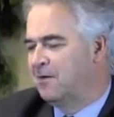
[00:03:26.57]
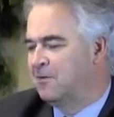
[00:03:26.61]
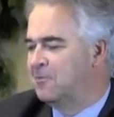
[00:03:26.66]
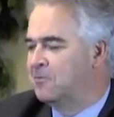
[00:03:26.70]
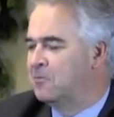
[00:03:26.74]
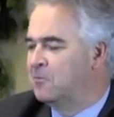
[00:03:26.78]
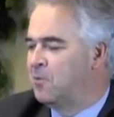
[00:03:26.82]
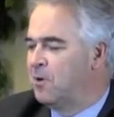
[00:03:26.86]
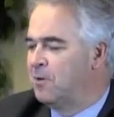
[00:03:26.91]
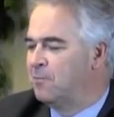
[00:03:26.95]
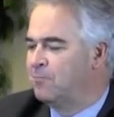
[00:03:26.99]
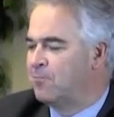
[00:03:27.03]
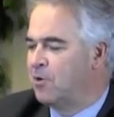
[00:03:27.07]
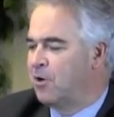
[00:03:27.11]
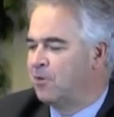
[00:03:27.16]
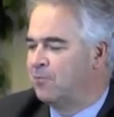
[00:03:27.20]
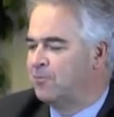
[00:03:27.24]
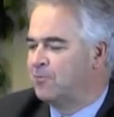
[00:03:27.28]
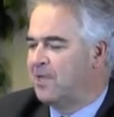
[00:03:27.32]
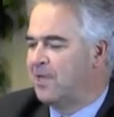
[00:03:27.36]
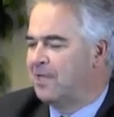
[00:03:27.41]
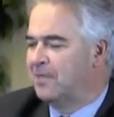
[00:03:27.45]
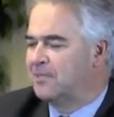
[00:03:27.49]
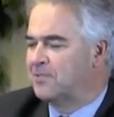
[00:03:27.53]
what
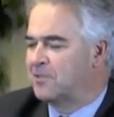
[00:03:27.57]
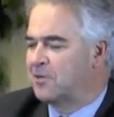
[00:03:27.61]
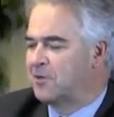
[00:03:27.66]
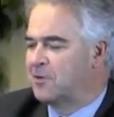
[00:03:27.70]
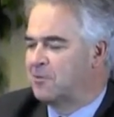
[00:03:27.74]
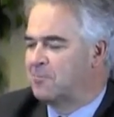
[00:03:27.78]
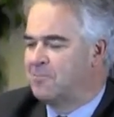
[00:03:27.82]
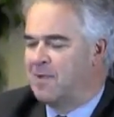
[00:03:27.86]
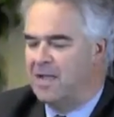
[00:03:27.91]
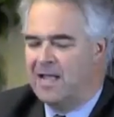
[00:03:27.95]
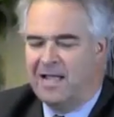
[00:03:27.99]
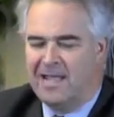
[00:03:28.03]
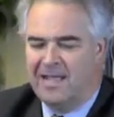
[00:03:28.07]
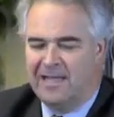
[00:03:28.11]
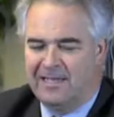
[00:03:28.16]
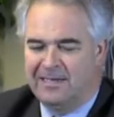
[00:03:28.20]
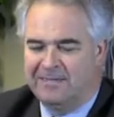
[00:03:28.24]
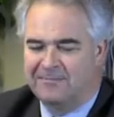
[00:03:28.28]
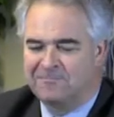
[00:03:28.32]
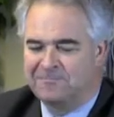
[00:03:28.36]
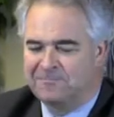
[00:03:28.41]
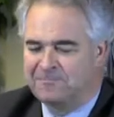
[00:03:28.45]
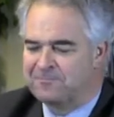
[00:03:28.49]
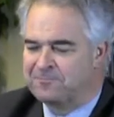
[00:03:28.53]
brought that to her
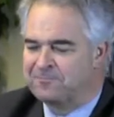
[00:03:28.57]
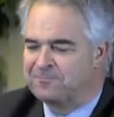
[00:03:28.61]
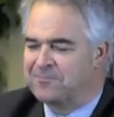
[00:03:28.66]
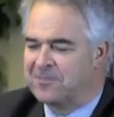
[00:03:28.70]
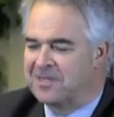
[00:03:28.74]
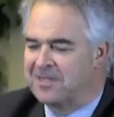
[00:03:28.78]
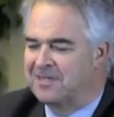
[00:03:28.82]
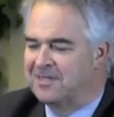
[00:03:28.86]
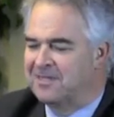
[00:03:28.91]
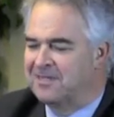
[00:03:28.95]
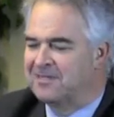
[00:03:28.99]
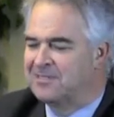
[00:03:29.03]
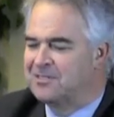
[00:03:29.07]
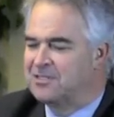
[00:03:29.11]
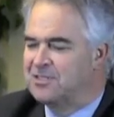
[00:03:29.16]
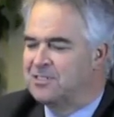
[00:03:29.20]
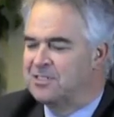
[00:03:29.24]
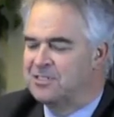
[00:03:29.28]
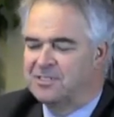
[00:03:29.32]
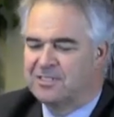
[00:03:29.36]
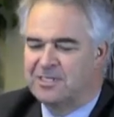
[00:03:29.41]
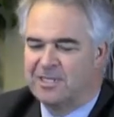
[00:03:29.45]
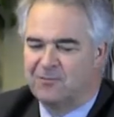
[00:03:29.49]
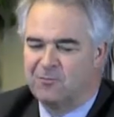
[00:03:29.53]
mind,
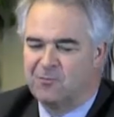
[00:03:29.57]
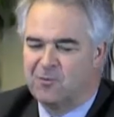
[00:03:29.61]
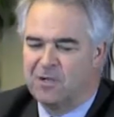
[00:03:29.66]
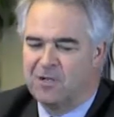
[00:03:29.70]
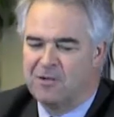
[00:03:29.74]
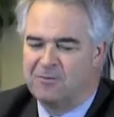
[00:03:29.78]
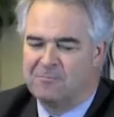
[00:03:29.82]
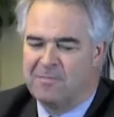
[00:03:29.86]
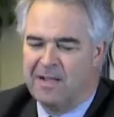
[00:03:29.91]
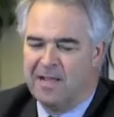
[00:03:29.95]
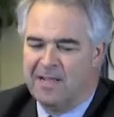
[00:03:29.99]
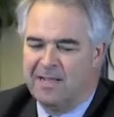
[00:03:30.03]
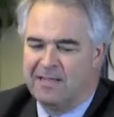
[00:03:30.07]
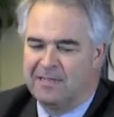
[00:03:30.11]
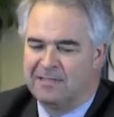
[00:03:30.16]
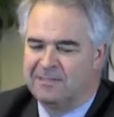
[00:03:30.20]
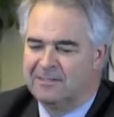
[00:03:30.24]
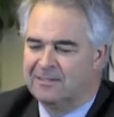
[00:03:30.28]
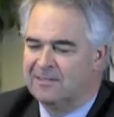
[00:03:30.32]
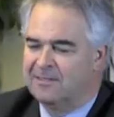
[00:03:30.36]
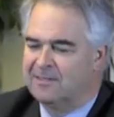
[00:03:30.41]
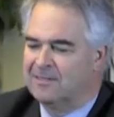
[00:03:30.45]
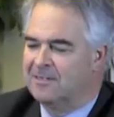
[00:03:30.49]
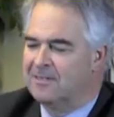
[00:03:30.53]
she said, "Well,
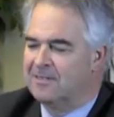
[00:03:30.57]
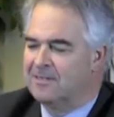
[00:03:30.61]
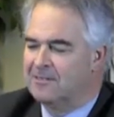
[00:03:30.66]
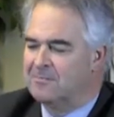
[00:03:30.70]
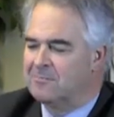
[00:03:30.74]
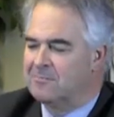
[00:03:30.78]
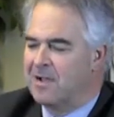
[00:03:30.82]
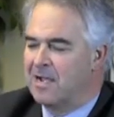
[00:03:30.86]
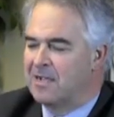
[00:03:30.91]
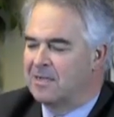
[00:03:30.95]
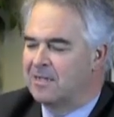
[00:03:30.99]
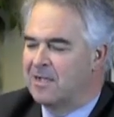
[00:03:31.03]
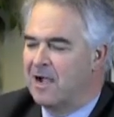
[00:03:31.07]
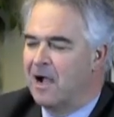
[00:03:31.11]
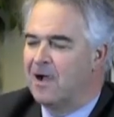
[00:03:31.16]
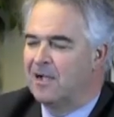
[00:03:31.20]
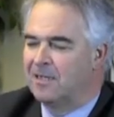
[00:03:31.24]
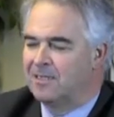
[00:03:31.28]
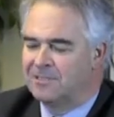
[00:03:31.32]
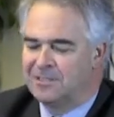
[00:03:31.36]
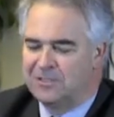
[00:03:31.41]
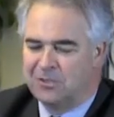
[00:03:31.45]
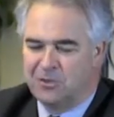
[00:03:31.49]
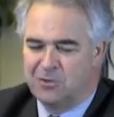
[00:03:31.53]
my
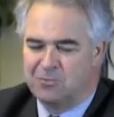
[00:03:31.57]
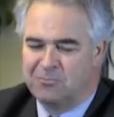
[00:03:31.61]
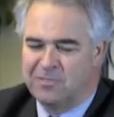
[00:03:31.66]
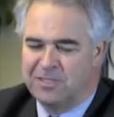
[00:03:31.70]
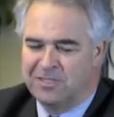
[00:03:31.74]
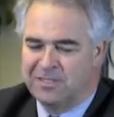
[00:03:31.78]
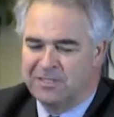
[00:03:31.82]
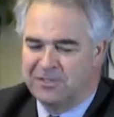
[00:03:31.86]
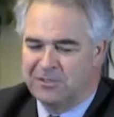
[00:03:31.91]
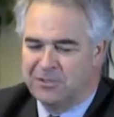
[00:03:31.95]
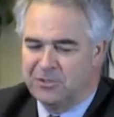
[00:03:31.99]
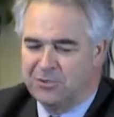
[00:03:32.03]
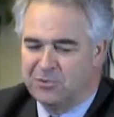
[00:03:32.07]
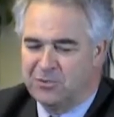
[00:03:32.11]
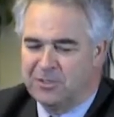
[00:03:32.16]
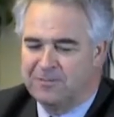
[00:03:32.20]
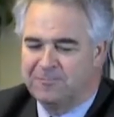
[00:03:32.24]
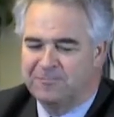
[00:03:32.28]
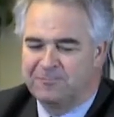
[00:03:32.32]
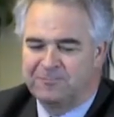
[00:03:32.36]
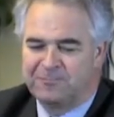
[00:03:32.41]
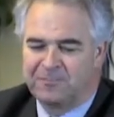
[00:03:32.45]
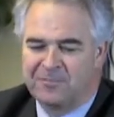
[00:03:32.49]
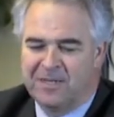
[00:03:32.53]
God told me to do
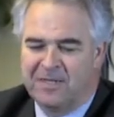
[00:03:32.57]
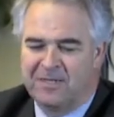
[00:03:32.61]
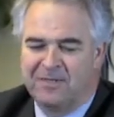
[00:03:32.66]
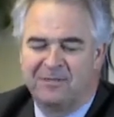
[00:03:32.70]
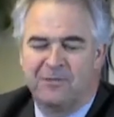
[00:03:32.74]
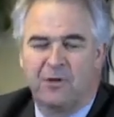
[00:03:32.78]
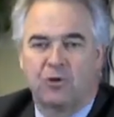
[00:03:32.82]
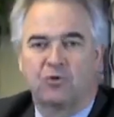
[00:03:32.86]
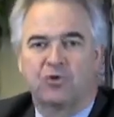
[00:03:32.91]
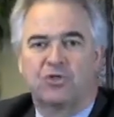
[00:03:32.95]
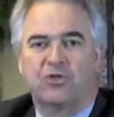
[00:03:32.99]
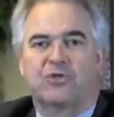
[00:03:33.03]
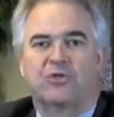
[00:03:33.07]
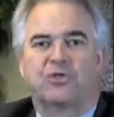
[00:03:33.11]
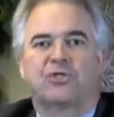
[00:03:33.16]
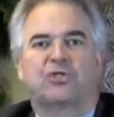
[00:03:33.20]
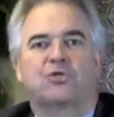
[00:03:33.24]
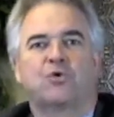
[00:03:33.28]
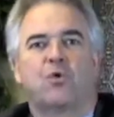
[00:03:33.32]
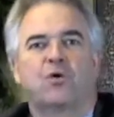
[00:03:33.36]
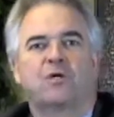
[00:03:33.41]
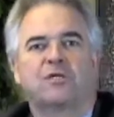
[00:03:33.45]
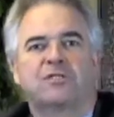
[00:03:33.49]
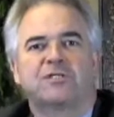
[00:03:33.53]
it." Those are the
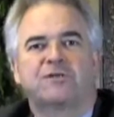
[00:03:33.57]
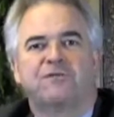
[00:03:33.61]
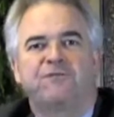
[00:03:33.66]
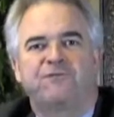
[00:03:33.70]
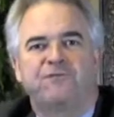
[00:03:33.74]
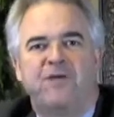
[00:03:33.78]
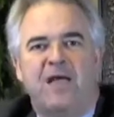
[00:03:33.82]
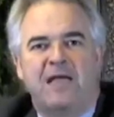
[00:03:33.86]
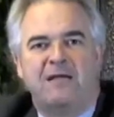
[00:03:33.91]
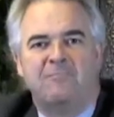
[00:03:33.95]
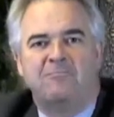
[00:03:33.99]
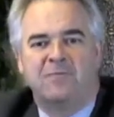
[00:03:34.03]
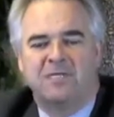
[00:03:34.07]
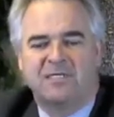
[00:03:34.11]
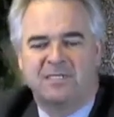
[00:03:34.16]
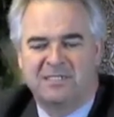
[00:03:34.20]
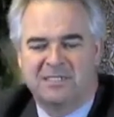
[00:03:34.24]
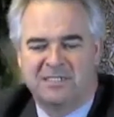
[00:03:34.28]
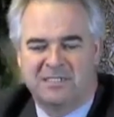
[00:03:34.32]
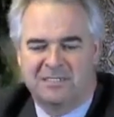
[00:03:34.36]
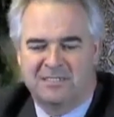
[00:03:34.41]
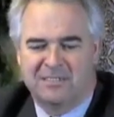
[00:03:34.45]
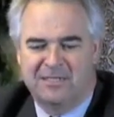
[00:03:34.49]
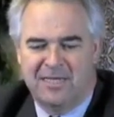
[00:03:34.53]
sorts of
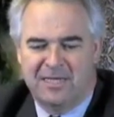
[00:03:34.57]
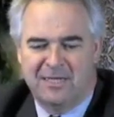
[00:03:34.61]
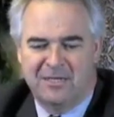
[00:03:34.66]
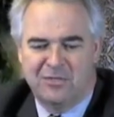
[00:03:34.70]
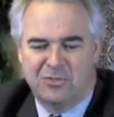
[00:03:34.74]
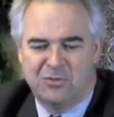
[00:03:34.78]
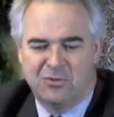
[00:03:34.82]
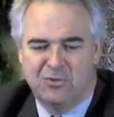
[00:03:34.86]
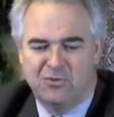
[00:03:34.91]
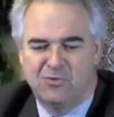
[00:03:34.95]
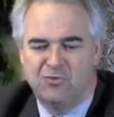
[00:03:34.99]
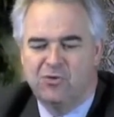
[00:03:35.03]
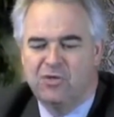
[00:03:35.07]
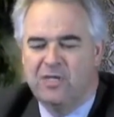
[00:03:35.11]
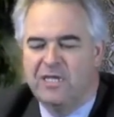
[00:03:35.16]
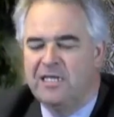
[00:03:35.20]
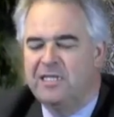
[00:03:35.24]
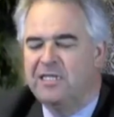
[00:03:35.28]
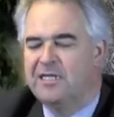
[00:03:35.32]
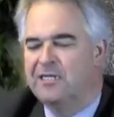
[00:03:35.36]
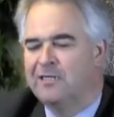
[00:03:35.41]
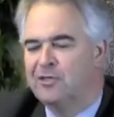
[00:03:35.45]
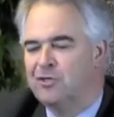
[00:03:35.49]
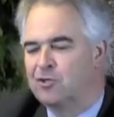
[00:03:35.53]
families that you
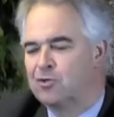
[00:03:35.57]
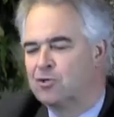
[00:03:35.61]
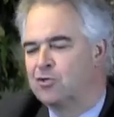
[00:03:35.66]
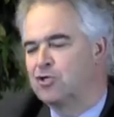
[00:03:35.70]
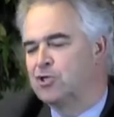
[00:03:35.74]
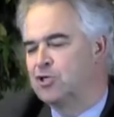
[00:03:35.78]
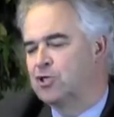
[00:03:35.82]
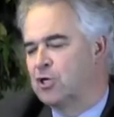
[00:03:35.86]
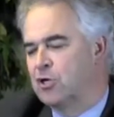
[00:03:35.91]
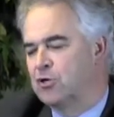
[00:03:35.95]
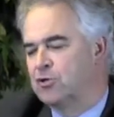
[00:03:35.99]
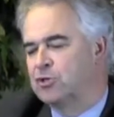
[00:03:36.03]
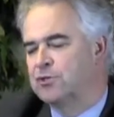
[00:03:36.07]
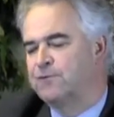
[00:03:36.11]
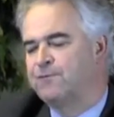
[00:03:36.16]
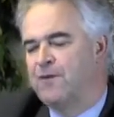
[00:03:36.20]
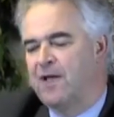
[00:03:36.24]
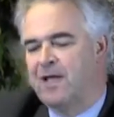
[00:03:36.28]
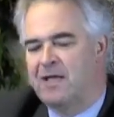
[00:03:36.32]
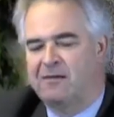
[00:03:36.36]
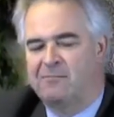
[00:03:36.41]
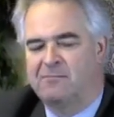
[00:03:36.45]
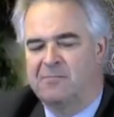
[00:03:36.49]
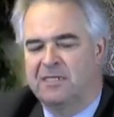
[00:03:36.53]
leading your church
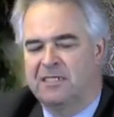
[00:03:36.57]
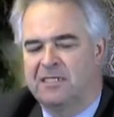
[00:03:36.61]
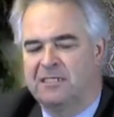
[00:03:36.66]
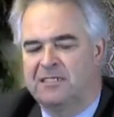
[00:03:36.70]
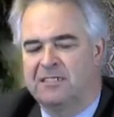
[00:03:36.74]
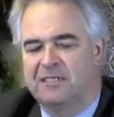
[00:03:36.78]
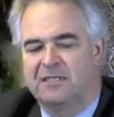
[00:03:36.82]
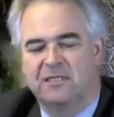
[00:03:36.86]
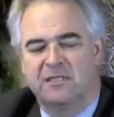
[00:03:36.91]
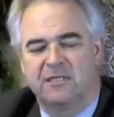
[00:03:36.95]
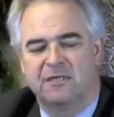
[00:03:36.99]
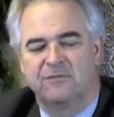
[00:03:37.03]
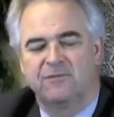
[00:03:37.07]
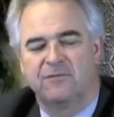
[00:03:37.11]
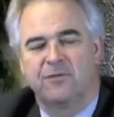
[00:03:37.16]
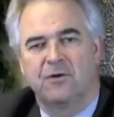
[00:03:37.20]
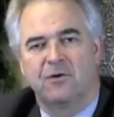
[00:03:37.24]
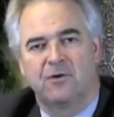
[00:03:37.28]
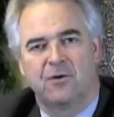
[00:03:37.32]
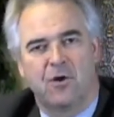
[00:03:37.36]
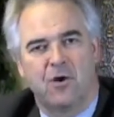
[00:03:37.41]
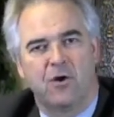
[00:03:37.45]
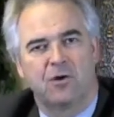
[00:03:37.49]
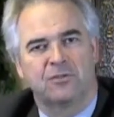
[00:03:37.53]
family to give
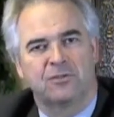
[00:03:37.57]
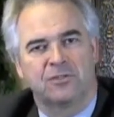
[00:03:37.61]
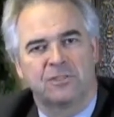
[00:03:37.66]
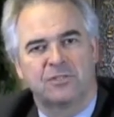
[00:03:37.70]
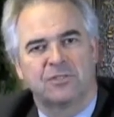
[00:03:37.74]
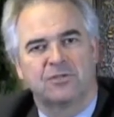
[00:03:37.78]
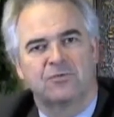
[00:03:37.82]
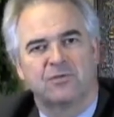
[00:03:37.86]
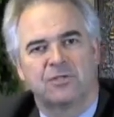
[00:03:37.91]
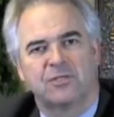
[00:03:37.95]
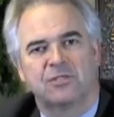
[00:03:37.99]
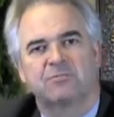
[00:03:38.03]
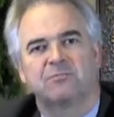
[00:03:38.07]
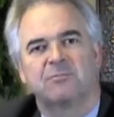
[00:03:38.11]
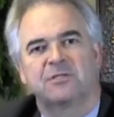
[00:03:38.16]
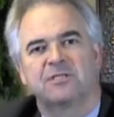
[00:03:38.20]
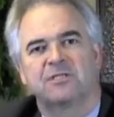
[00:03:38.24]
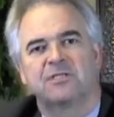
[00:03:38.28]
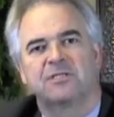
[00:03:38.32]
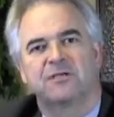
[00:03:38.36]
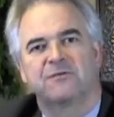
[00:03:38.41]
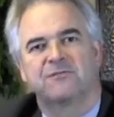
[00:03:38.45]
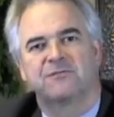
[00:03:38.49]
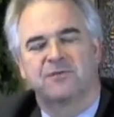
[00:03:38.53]
their largest
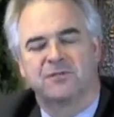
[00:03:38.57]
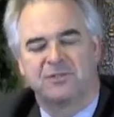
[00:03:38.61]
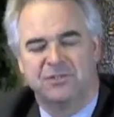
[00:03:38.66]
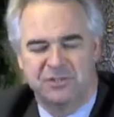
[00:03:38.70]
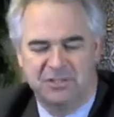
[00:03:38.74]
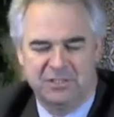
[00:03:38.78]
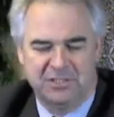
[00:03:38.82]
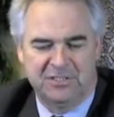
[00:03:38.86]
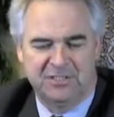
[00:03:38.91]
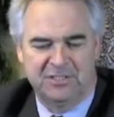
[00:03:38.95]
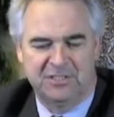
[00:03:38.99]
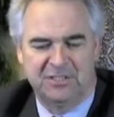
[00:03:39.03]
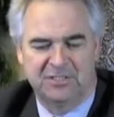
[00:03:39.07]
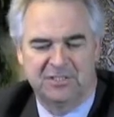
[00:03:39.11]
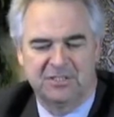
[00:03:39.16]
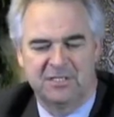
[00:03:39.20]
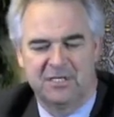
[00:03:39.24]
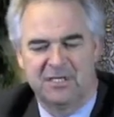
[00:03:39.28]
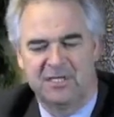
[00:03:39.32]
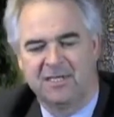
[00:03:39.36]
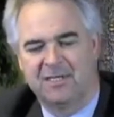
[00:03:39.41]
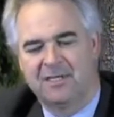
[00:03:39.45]
Christmas gift to Jesus